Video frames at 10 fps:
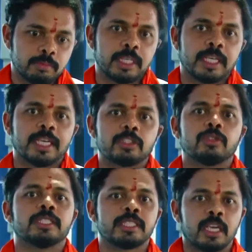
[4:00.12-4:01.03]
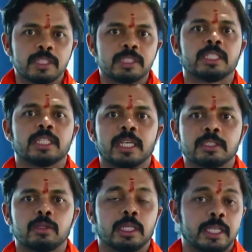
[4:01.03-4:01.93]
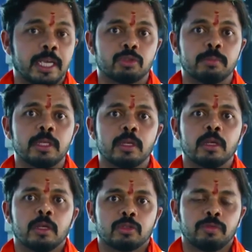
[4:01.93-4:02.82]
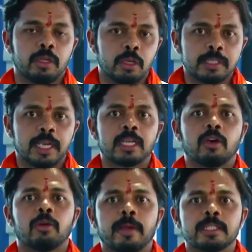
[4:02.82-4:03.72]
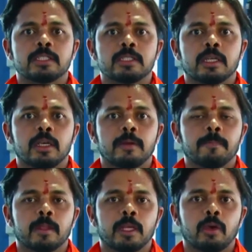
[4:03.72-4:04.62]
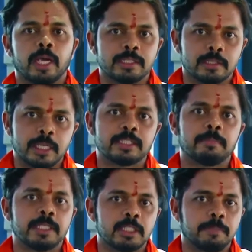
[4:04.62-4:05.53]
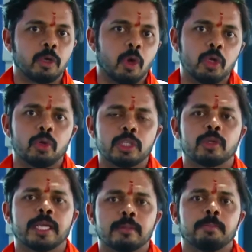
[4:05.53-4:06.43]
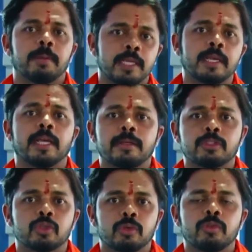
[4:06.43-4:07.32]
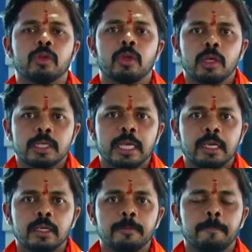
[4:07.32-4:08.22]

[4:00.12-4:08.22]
state has to decide which city has to it has to be. So we will be trying our best, uh, you know, as as a BJP whole unit to get bring AIIMS to Kerala.